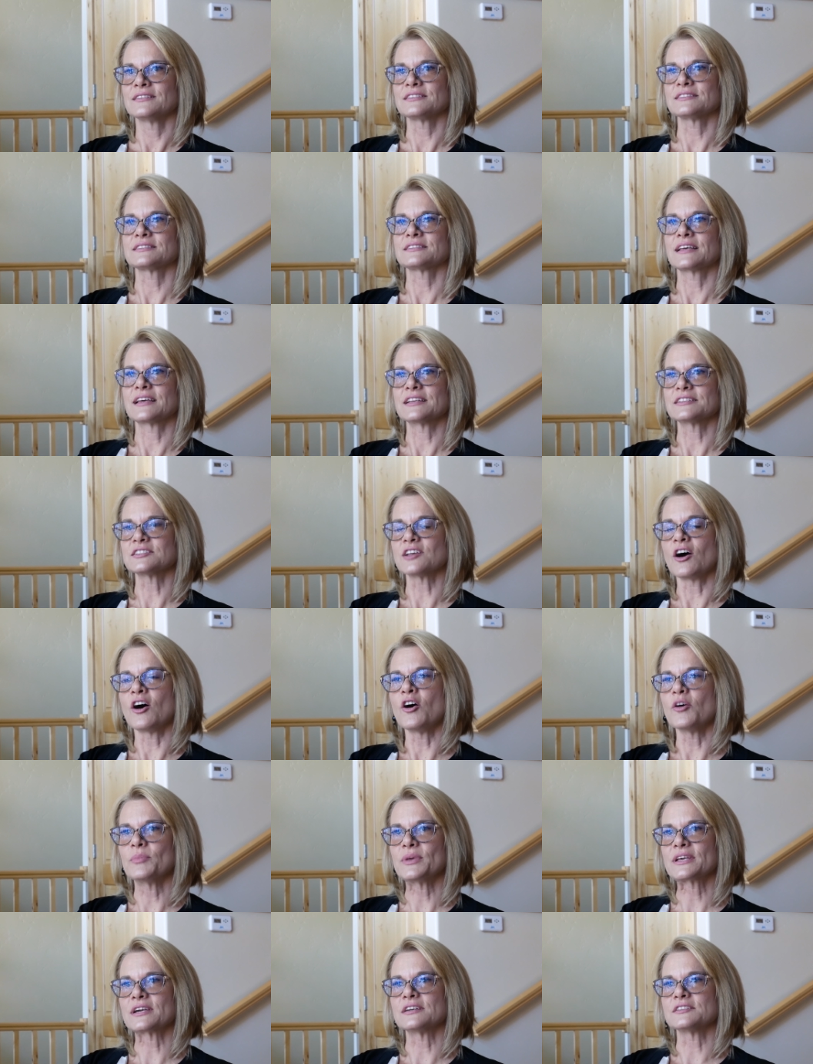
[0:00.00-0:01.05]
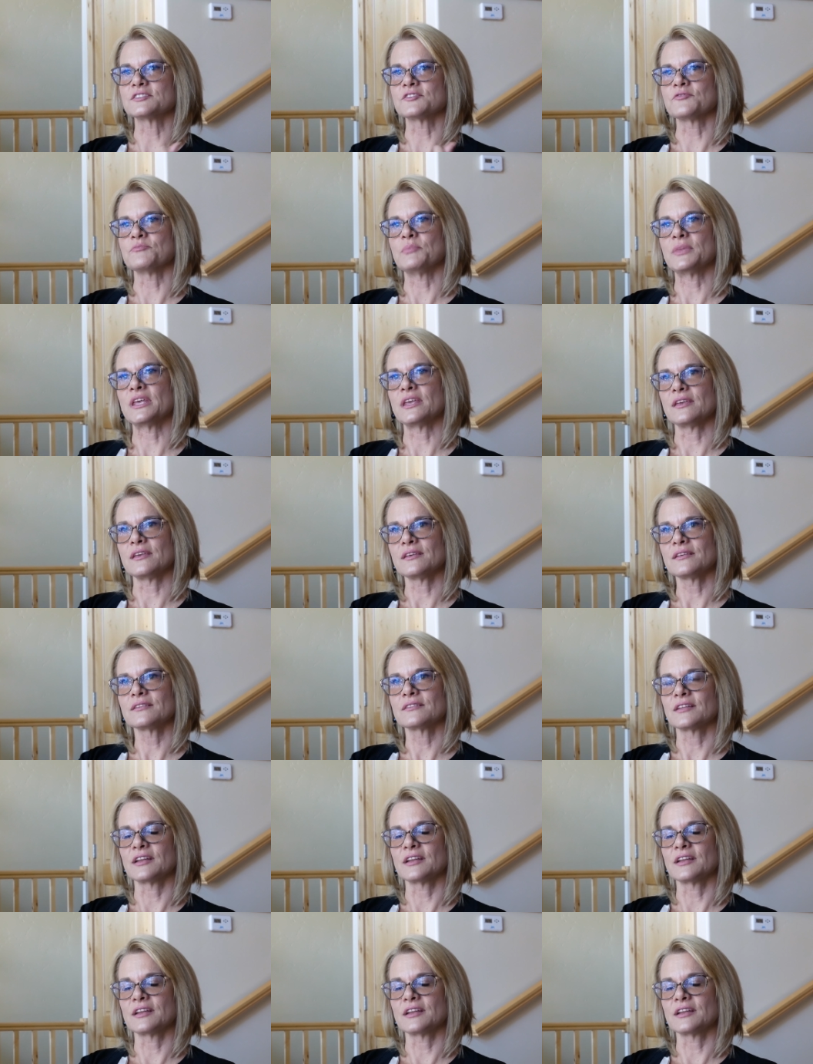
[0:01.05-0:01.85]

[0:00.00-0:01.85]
to say it's all because of me